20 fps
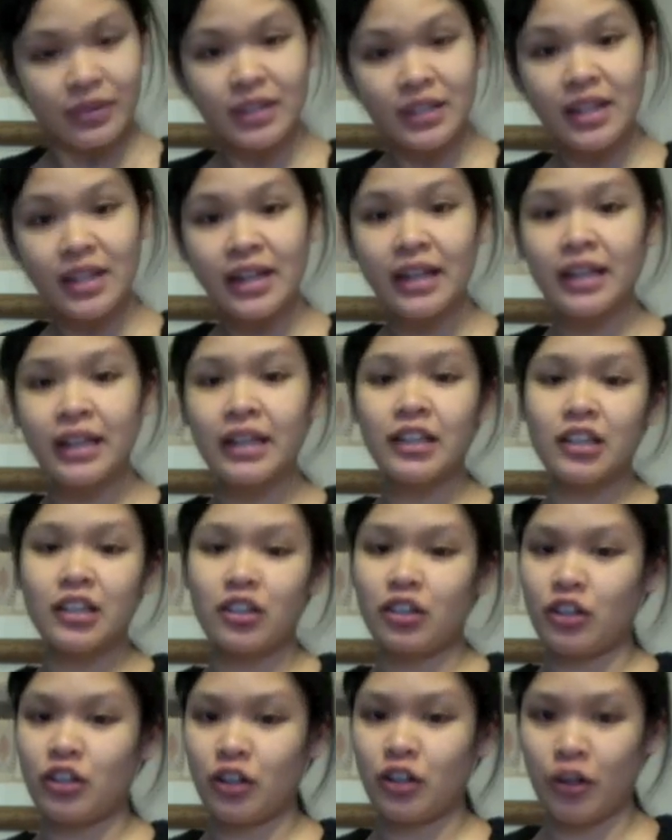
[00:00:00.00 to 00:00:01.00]

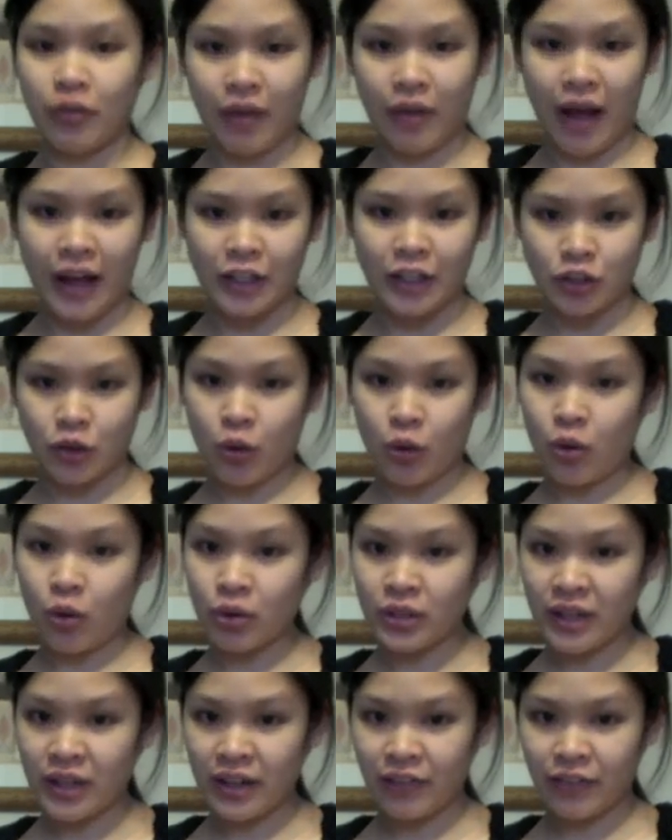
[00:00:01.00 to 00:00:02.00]
I just hold
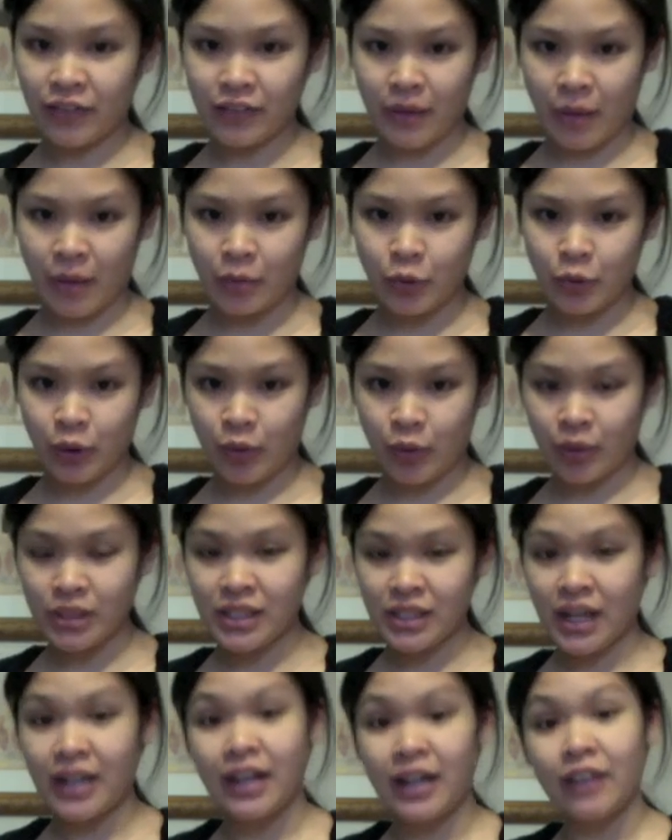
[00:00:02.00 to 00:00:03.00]
it if I'm doing one side.